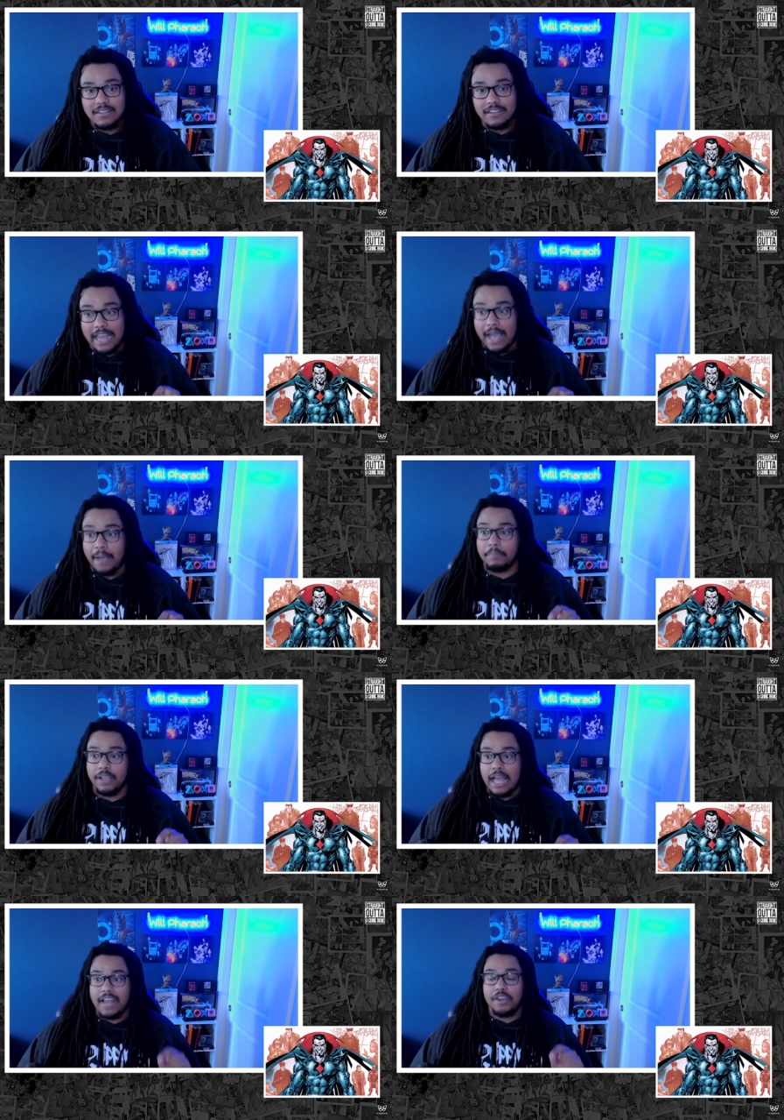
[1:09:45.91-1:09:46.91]
Now
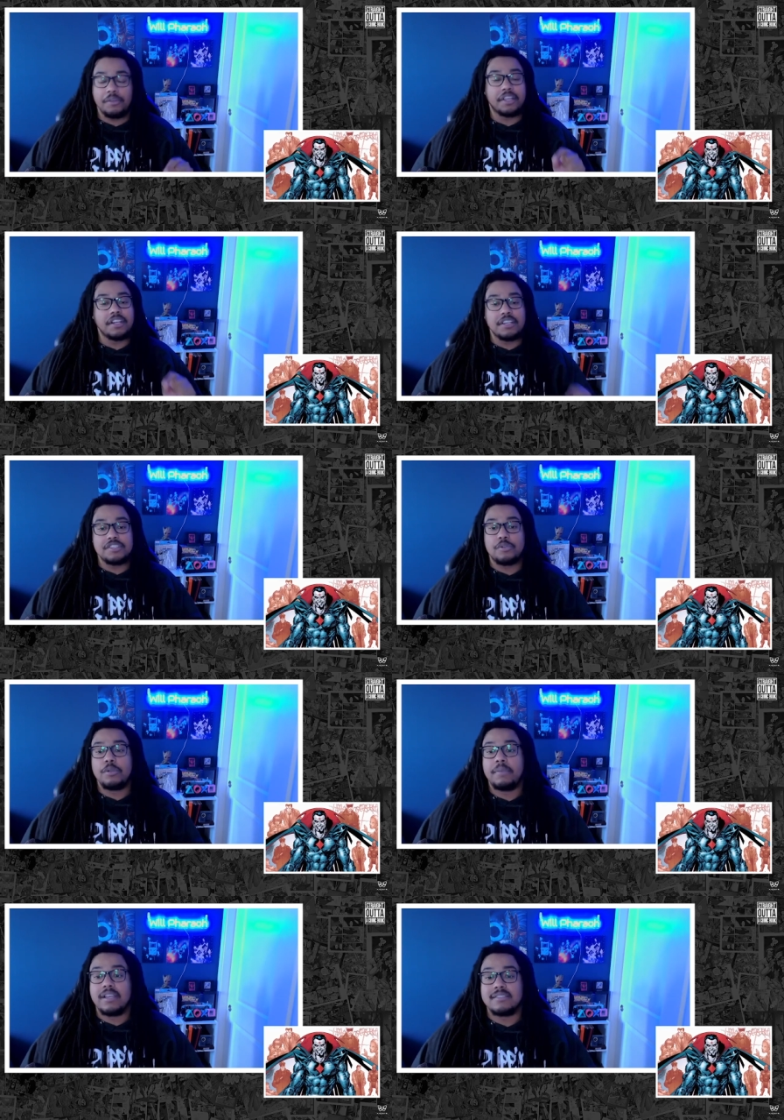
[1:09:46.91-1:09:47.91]
I know they're gonna disagree
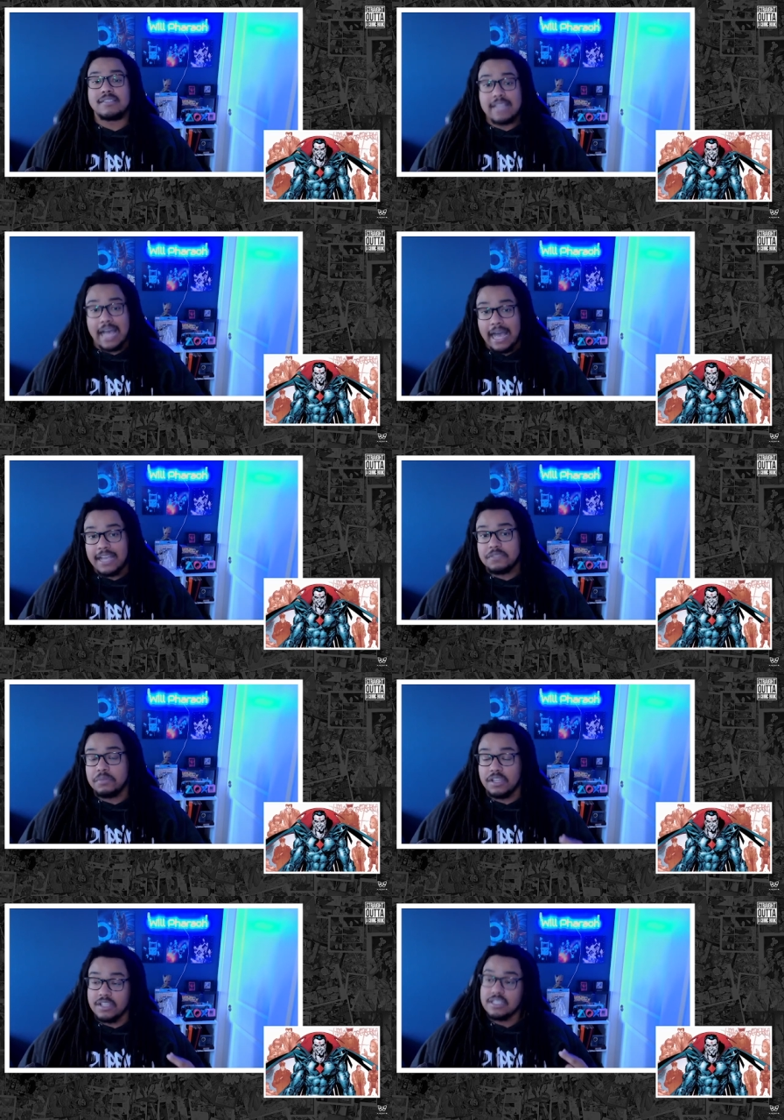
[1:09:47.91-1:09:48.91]
because of size,
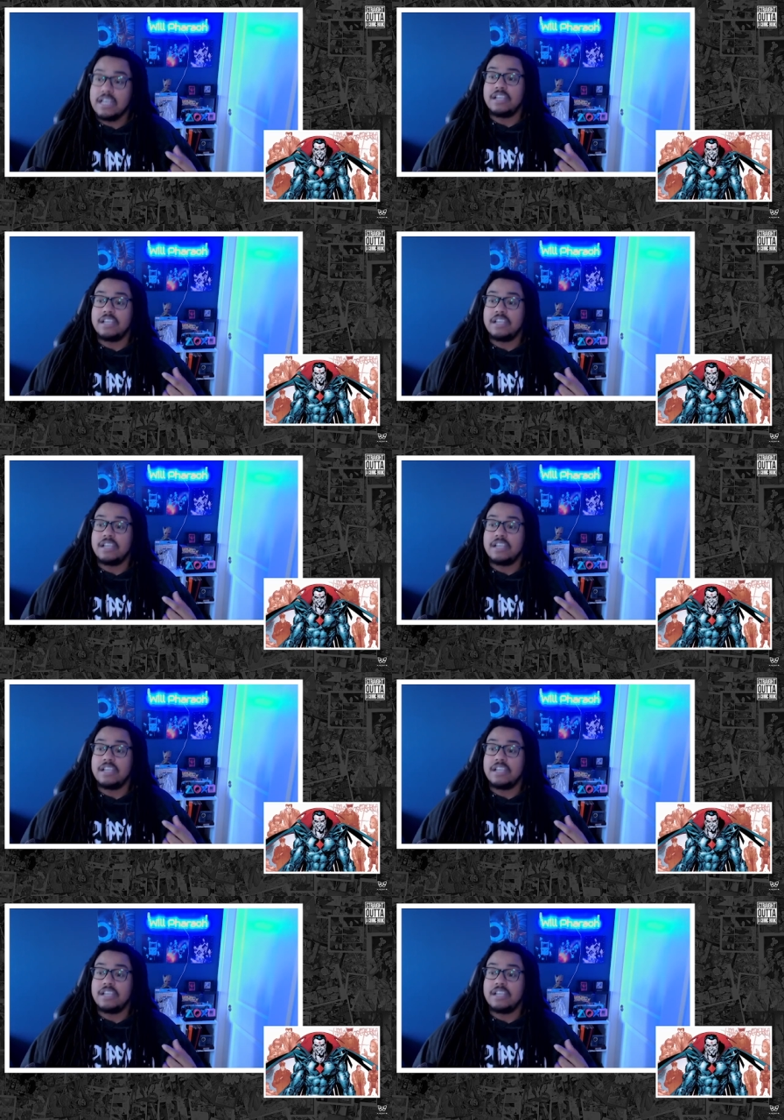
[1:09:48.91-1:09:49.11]
because